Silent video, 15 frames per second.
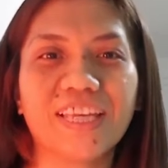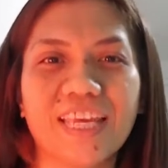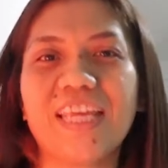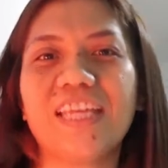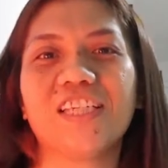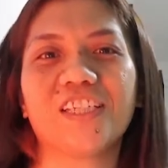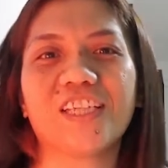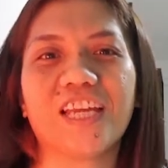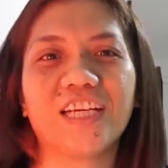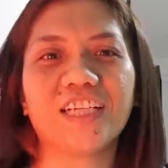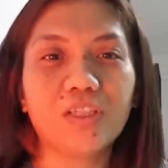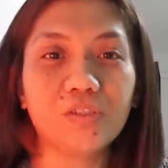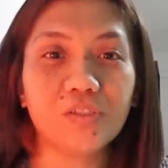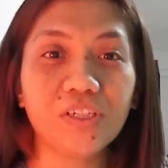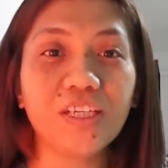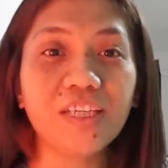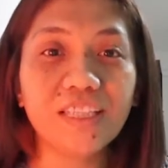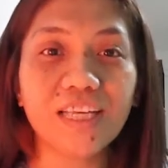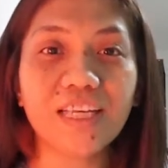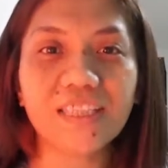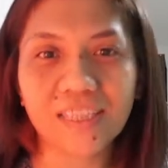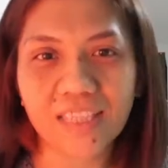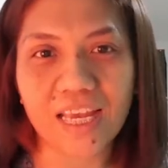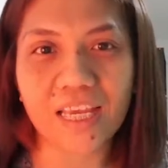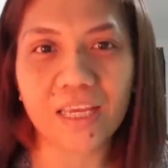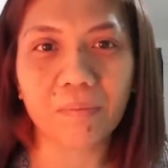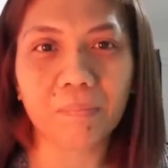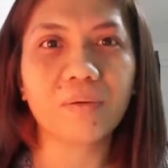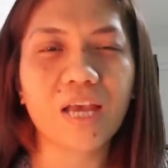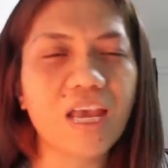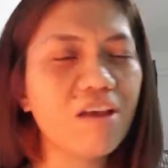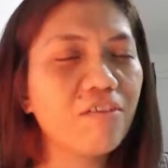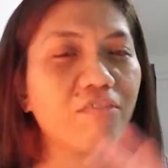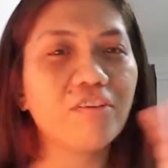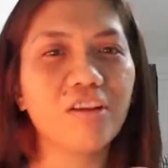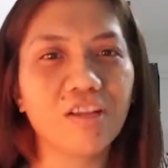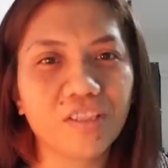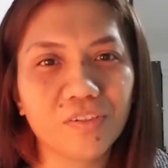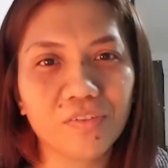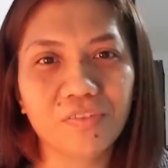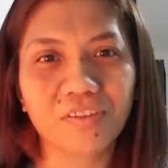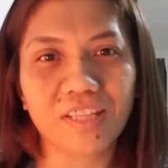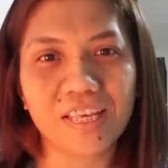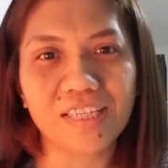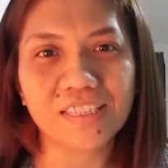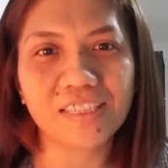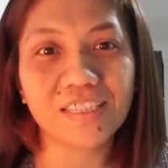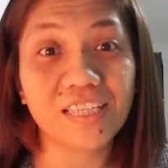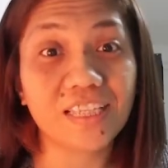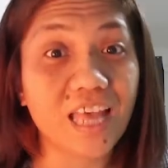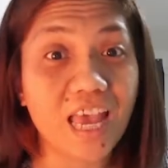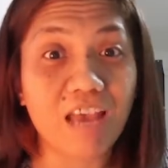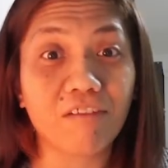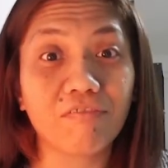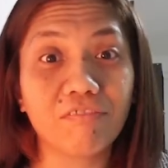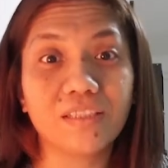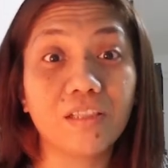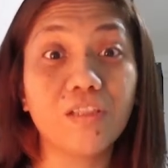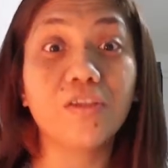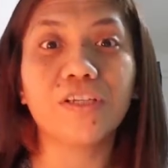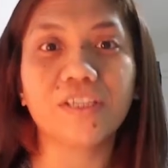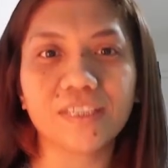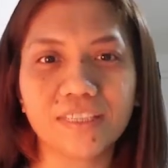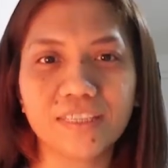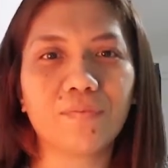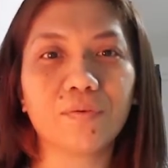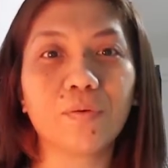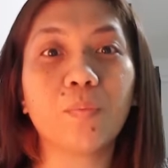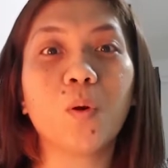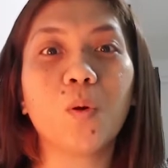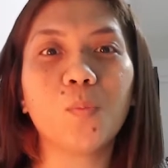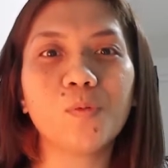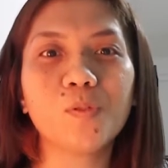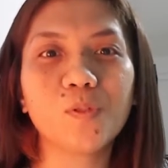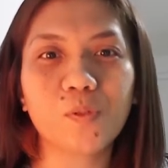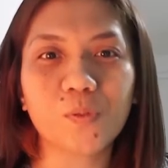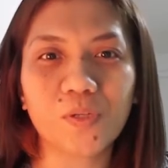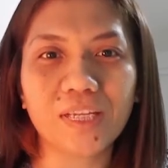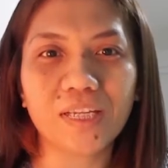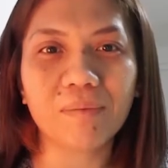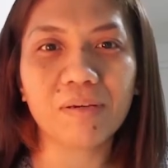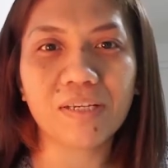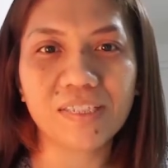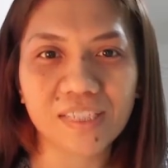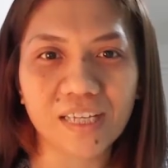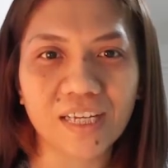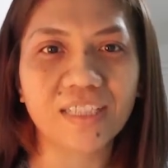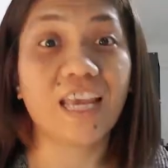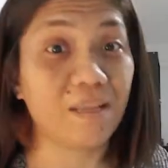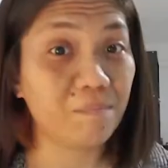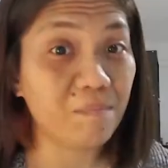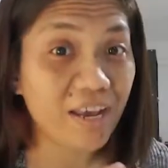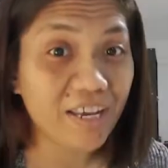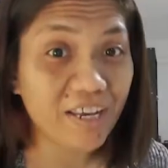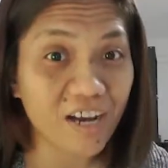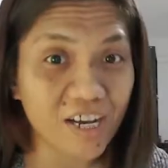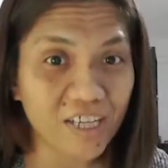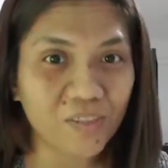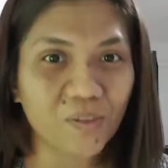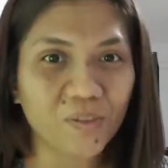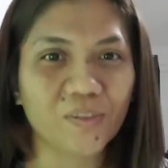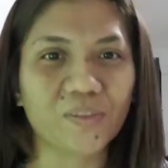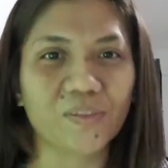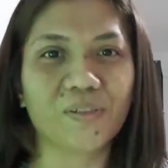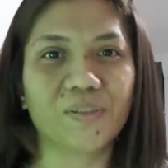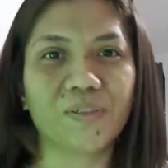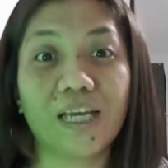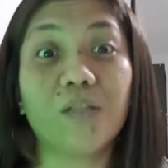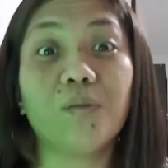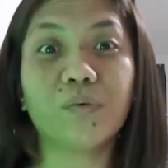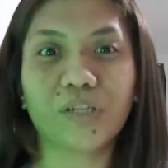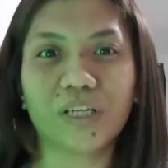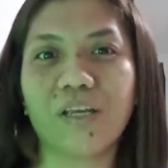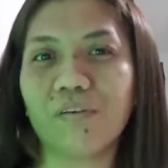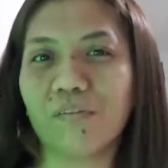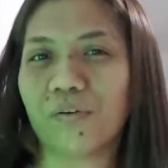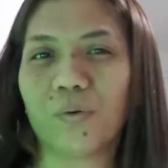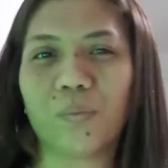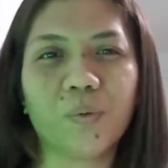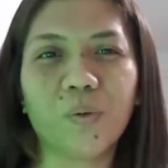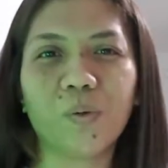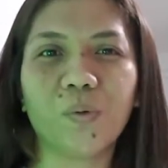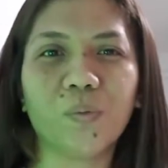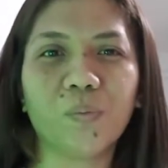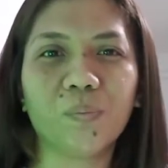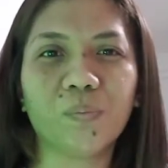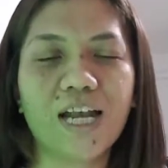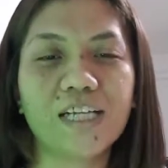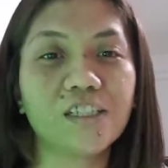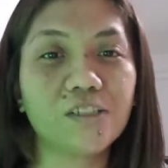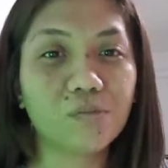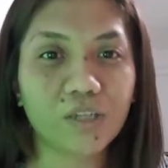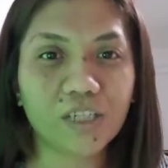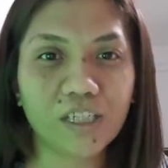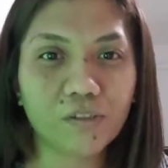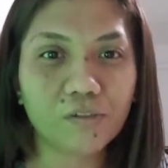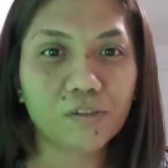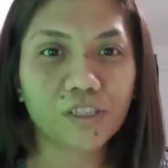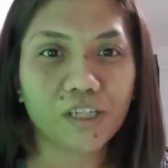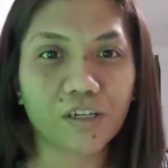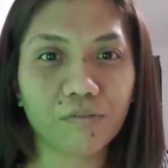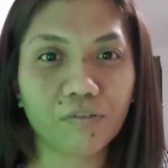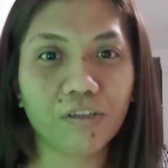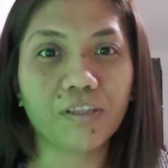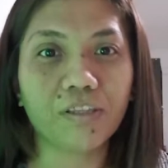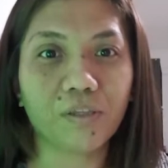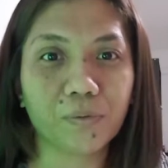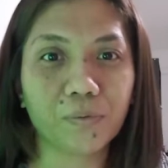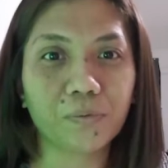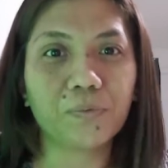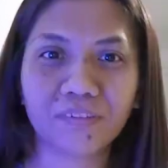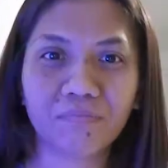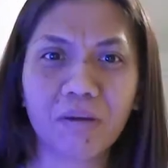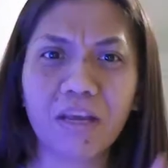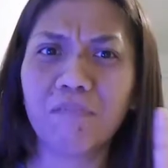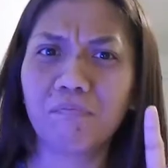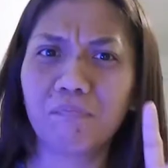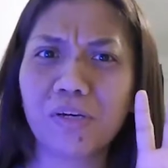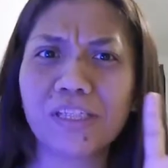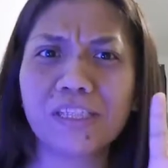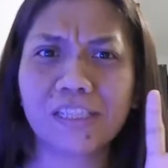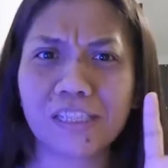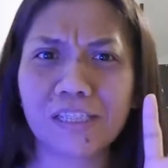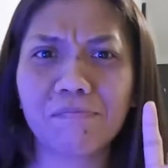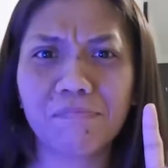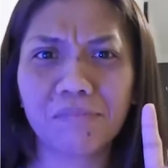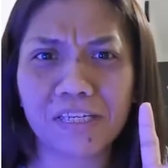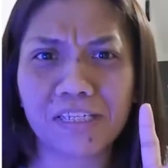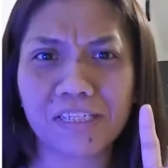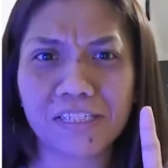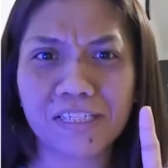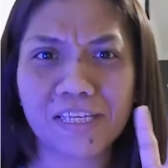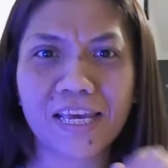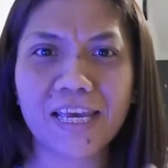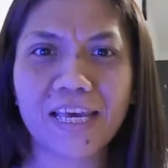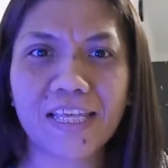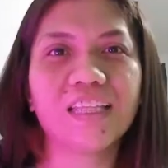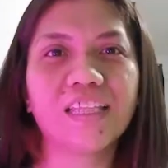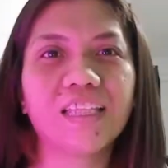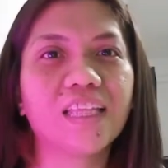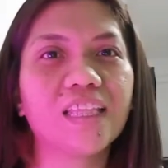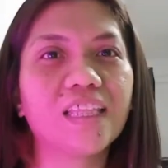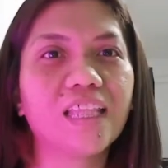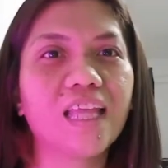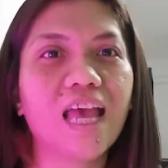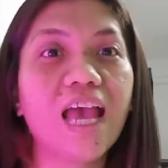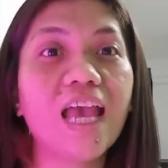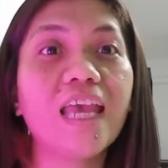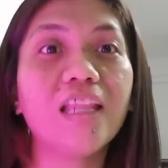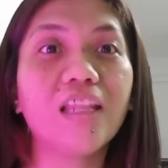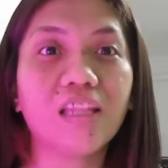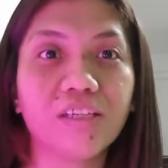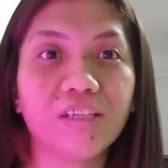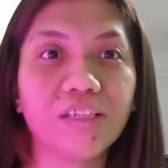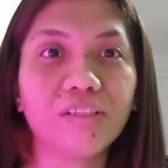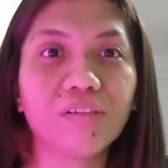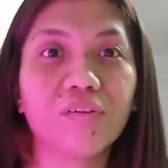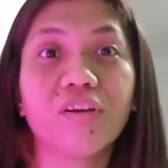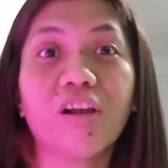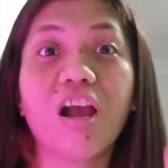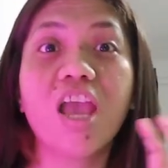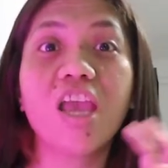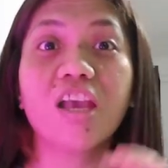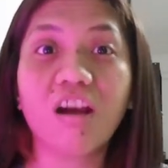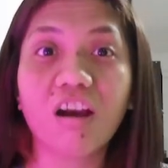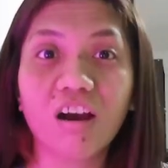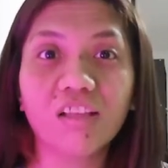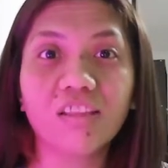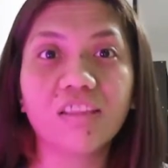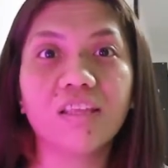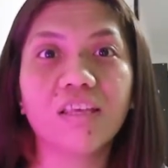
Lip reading: Keisha. During that time, I have a lot of things that I have learned from homeschooling my son and my goddaughter and working from home. I just wanted to share with you 5 positive things that I learned or I got